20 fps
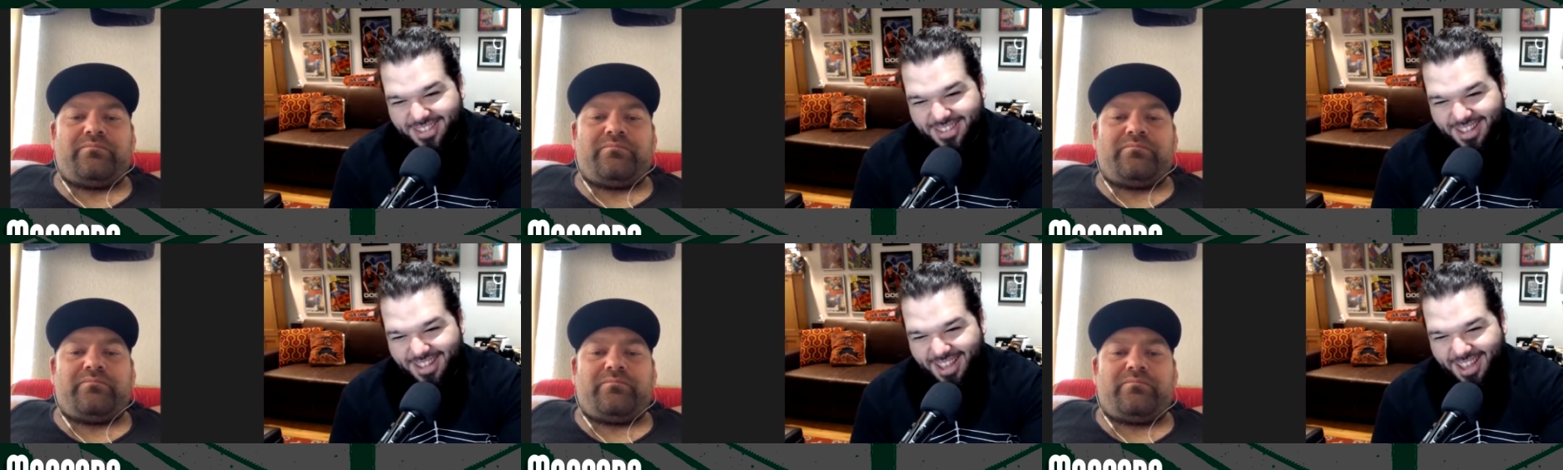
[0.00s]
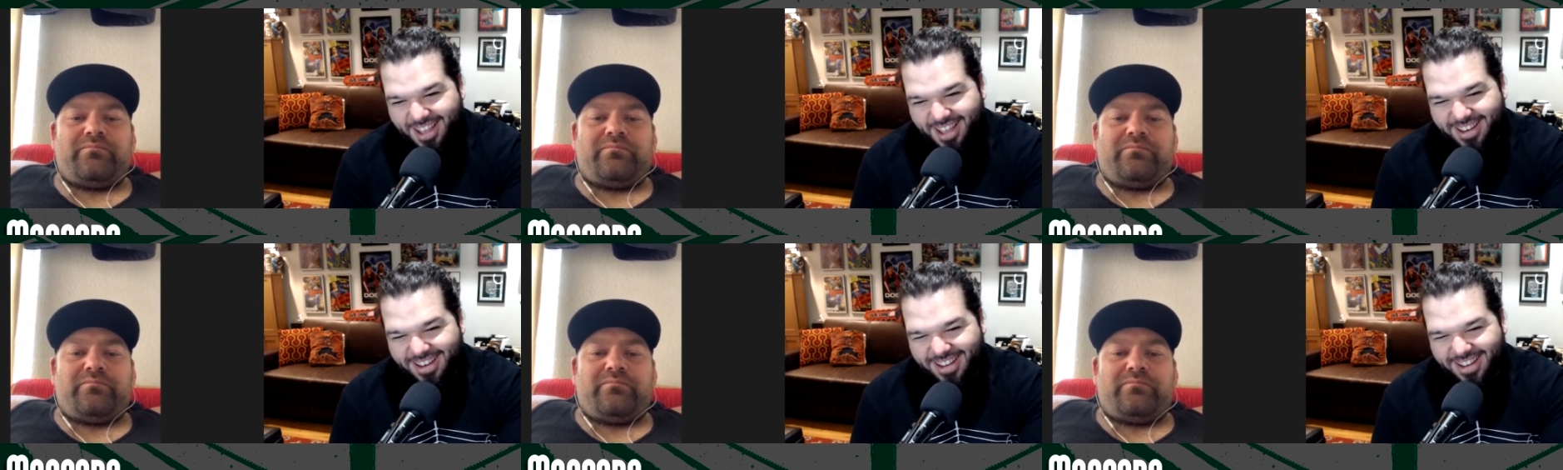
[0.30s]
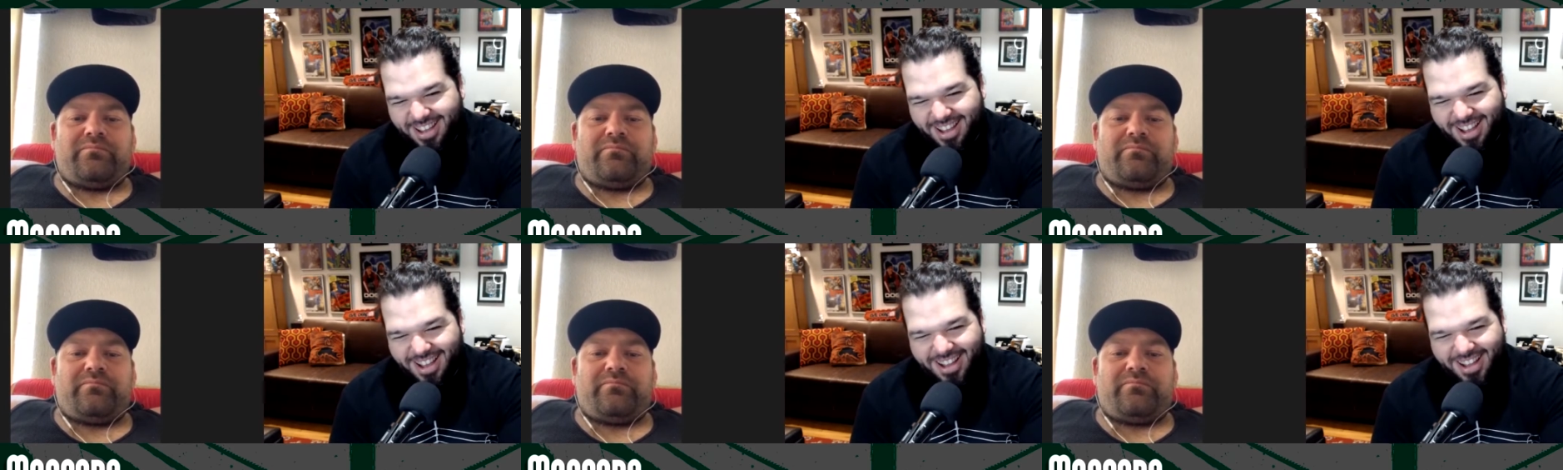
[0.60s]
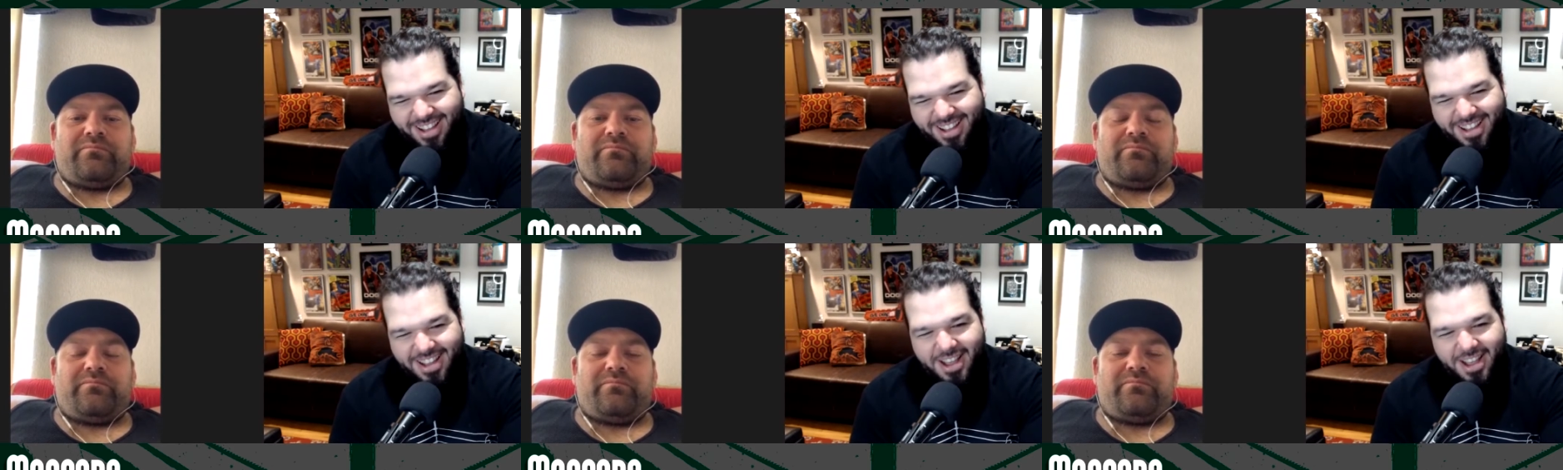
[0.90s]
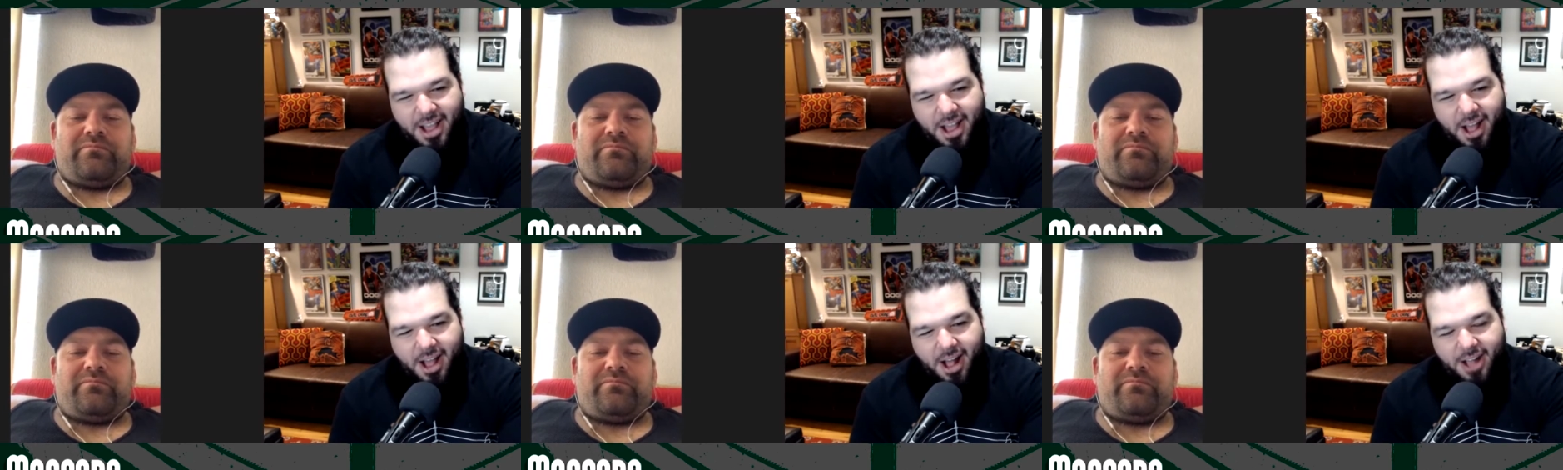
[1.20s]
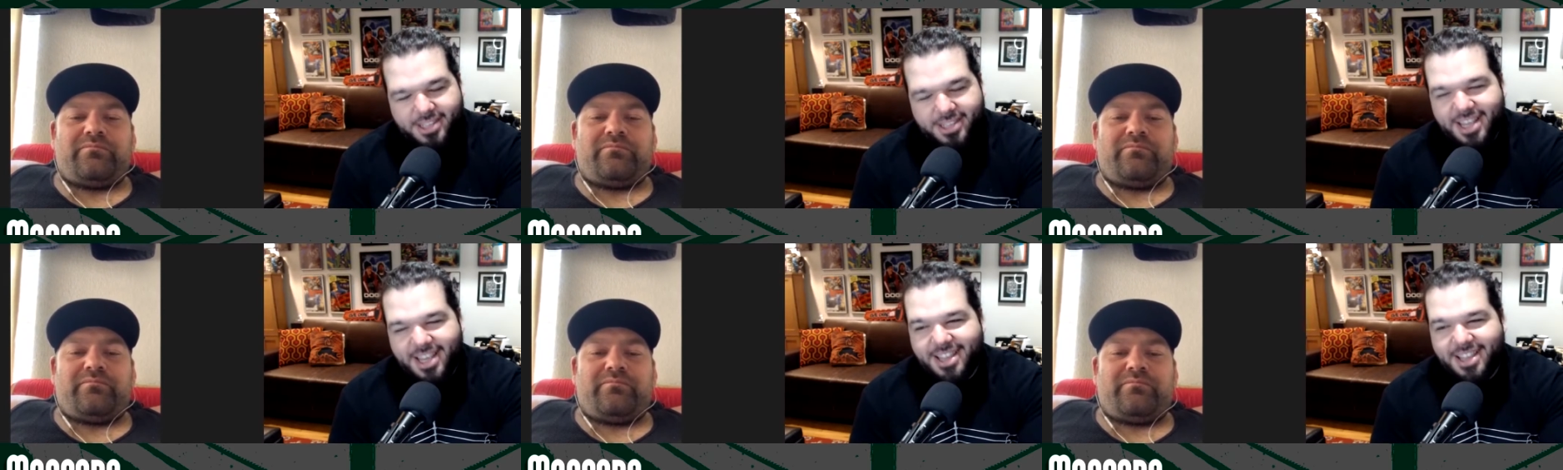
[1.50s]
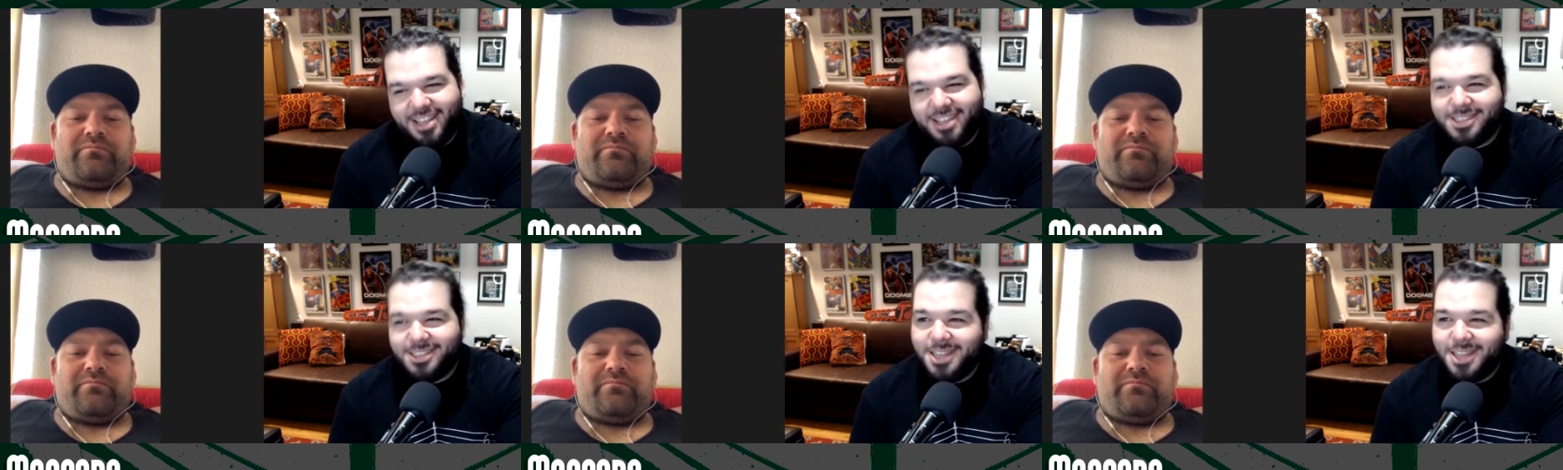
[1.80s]
Speaker 1: and uh, I'll say
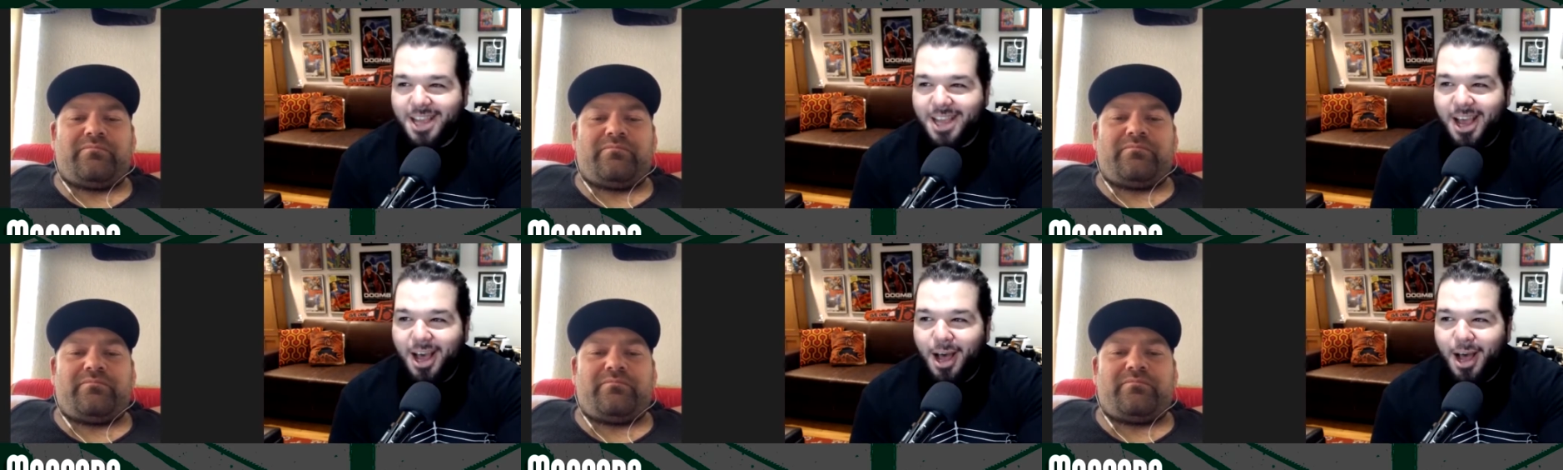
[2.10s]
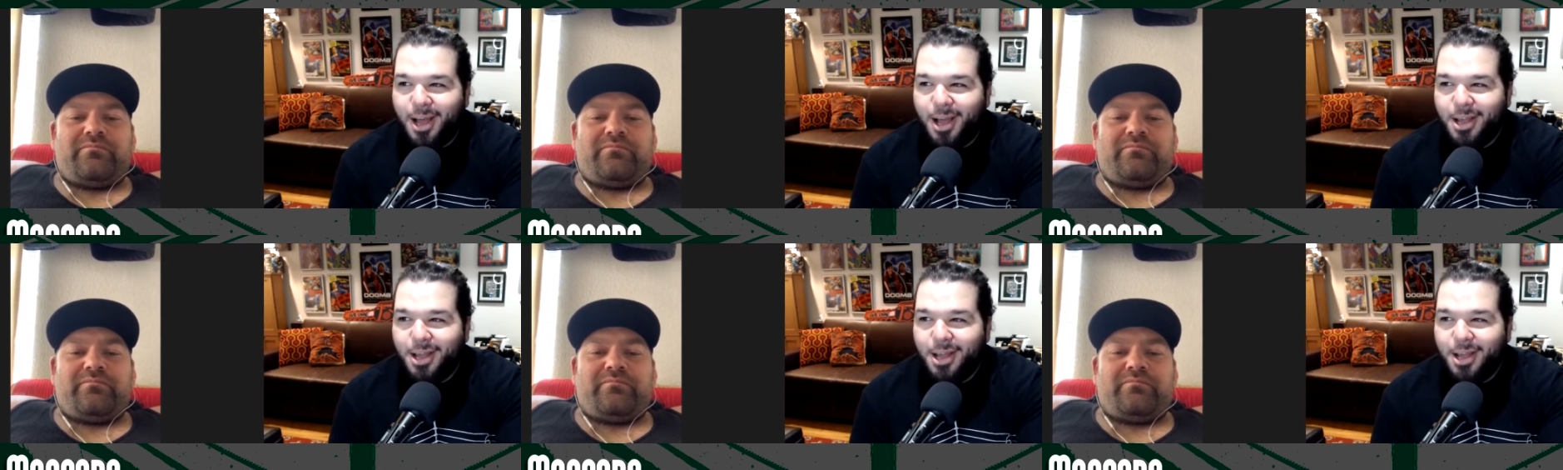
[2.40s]
this: the uh,